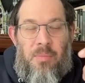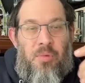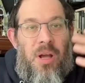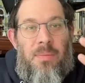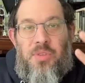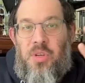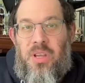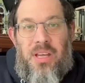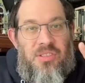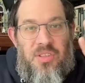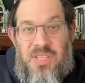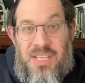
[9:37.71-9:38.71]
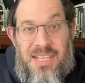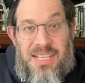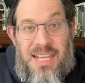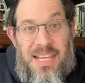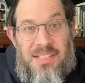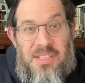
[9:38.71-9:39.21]
Prompts are not just
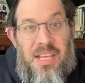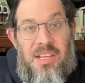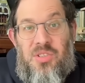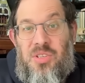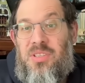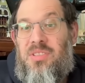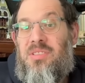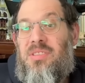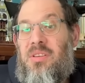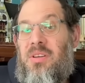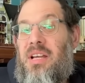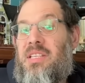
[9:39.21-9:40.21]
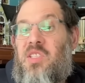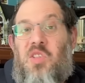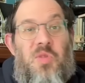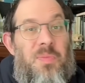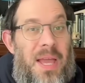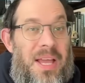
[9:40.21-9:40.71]
incantations, they're not
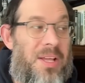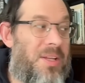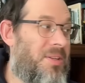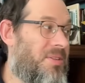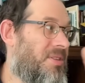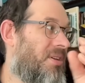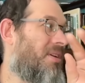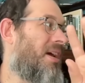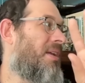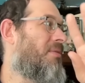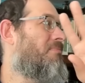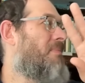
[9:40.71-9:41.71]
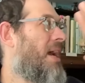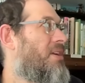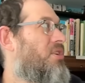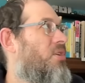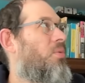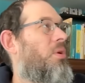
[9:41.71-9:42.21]
spells, they're not
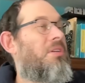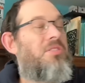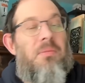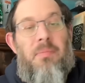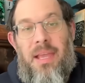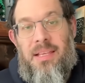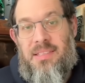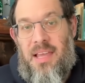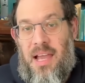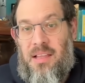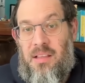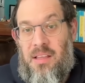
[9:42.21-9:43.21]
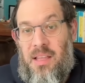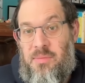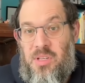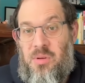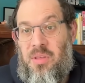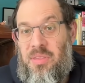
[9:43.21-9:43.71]
magic words that makes the LLM
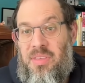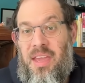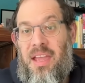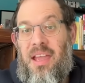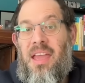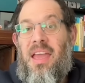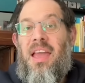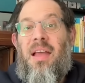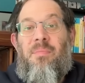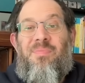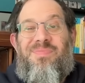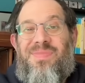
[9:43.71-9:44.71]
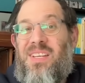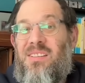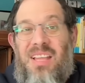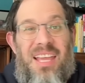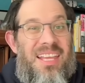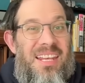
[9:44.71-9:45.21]
do a thing. They're
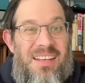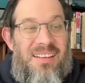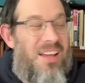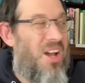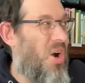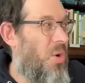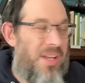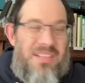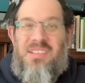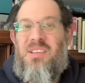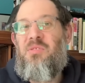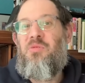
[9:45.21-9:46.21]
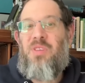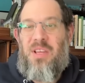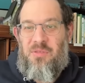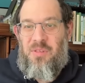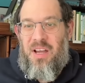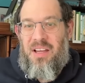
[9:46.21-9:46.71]
like an OS
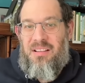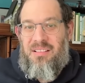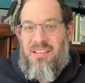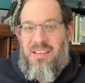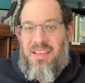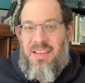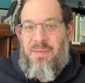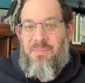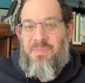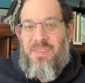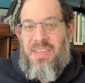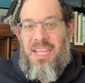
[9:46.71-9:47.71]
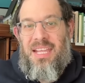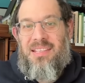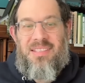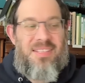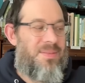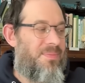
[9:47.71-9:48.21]
config file.
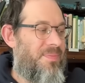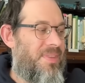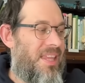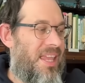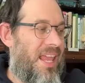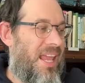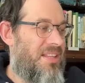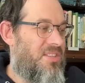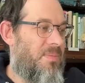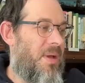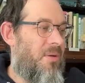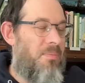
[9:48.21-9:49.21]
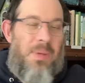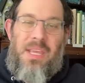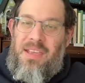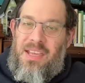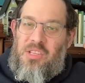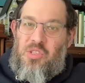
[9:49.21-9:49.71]
It's it's about
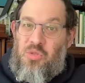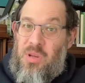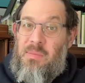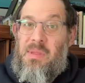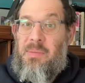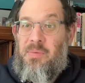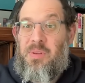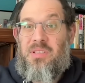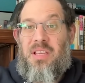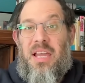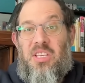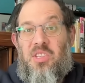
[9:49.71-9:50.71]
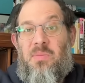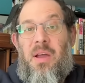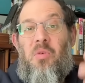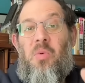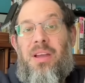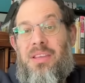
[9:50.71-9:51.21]
being extremely precise
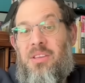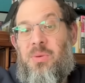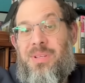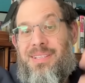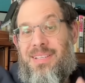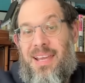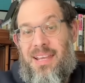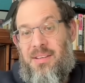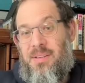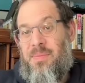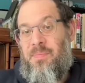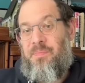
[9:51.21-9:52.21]
about what you intend.